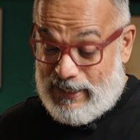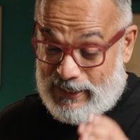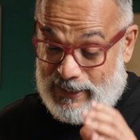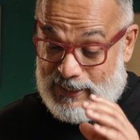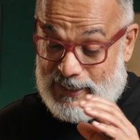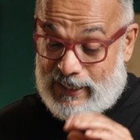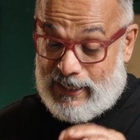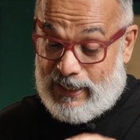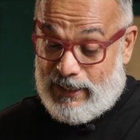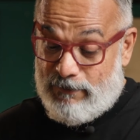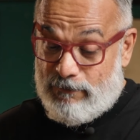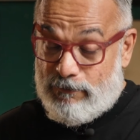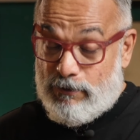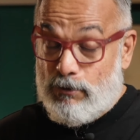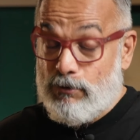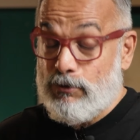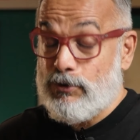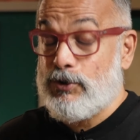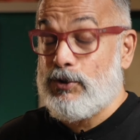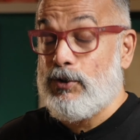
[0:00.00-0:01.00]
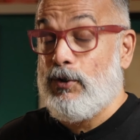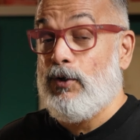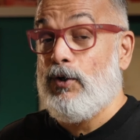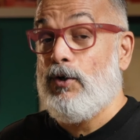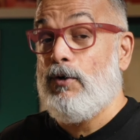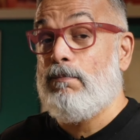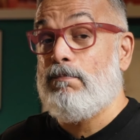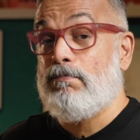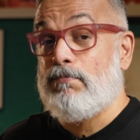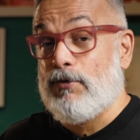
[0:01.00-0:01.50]
LiveU
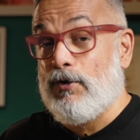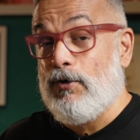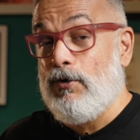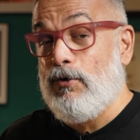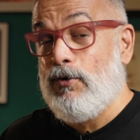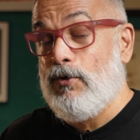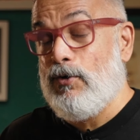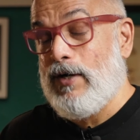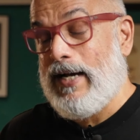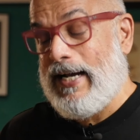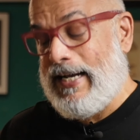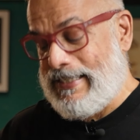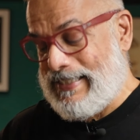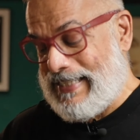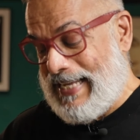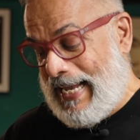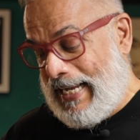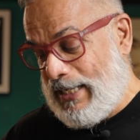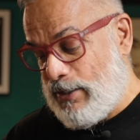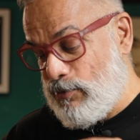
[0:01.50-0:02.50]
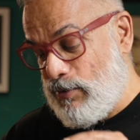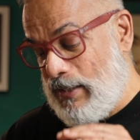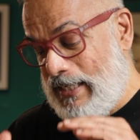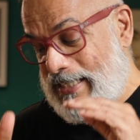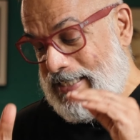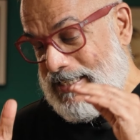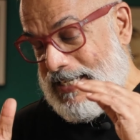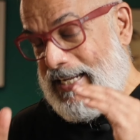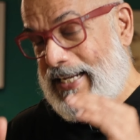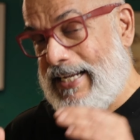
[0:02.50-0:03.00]
Solo Pro has actually
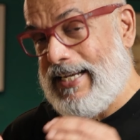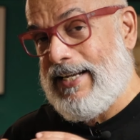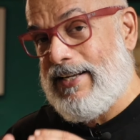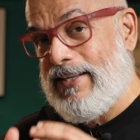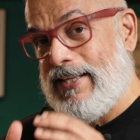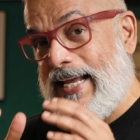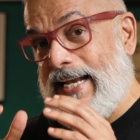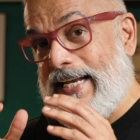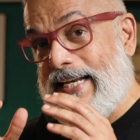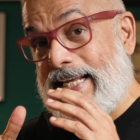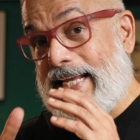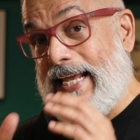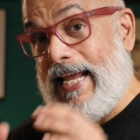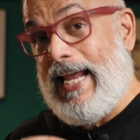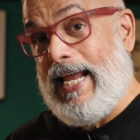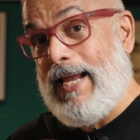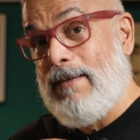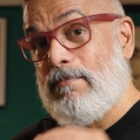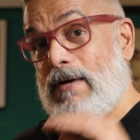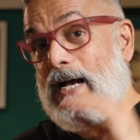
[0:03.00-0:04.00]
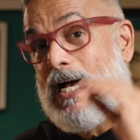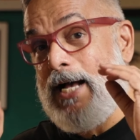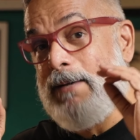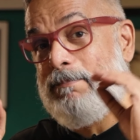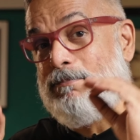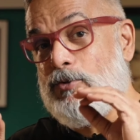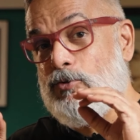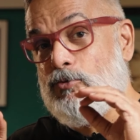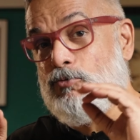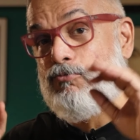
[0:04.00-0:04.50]
taken that game
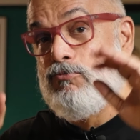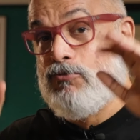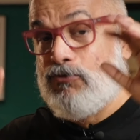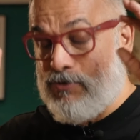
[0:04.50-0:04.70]
up to